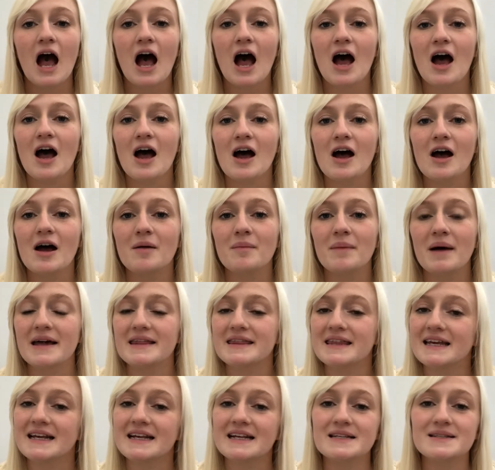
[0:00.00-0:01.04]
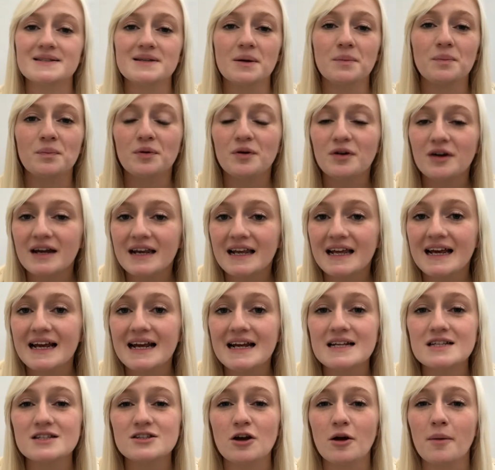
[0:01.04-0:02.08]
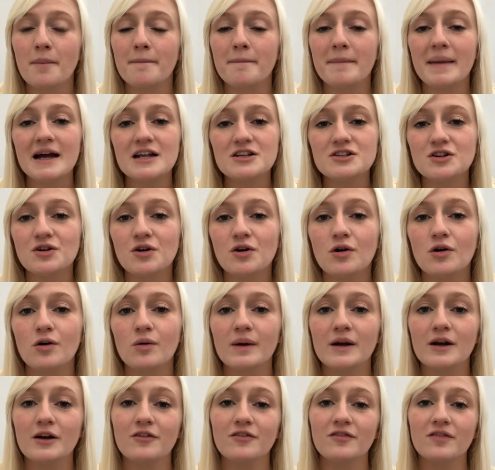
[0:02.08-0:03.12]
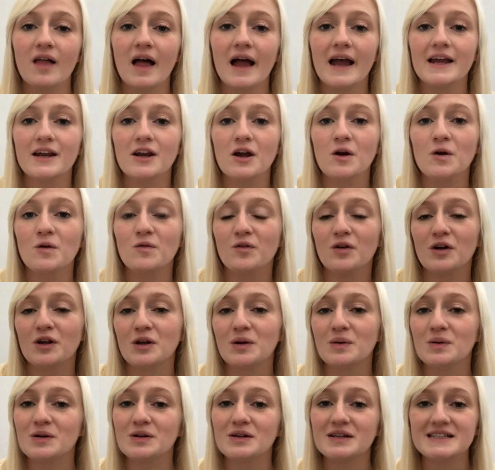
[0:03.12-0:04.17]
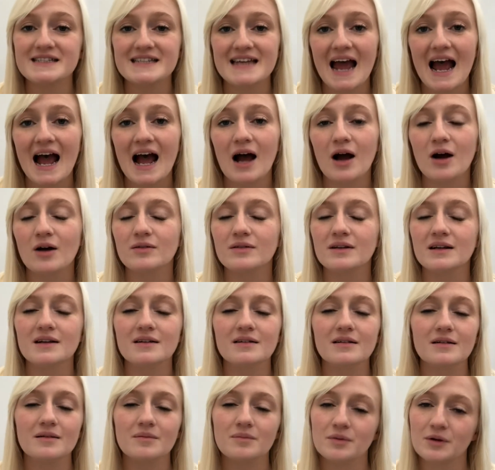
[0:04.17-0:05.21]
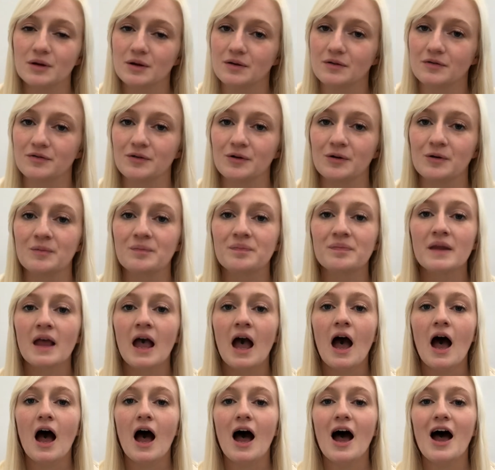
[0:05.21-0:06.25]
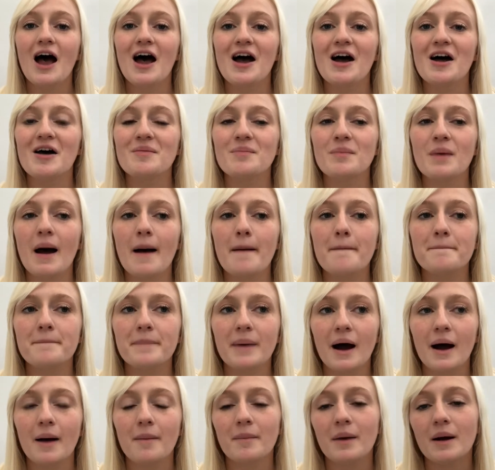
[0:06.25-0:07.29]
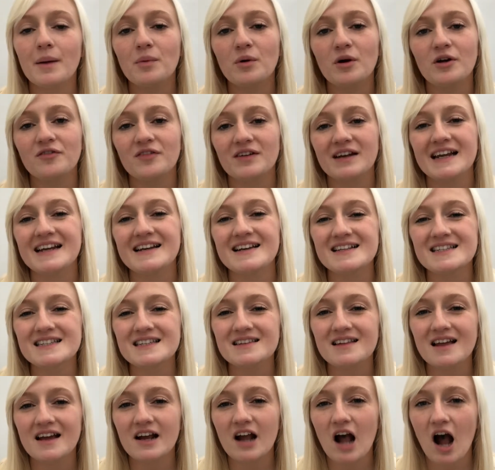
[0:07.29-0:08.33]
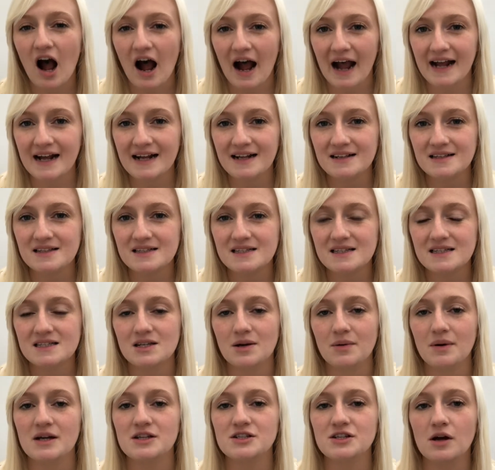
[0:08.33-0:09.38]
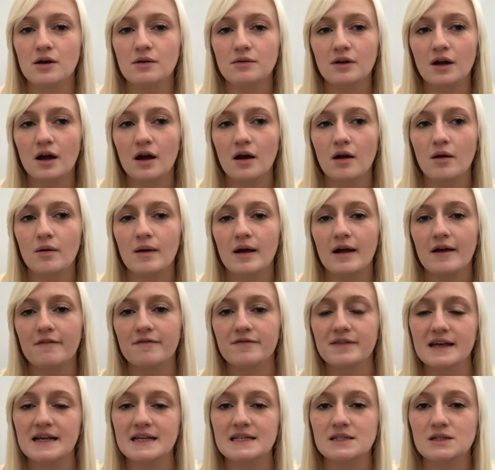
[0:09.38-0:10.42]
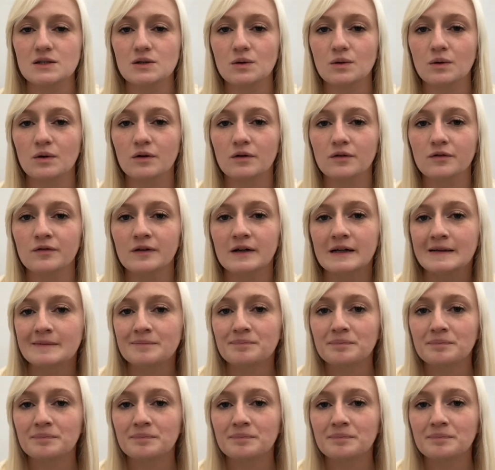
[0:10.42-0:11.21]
I think it's so pretty, it's so magical when you're flying over and you look down, beautiful. But my boyfriend, he doesn't like heights, so I don't know if this sort of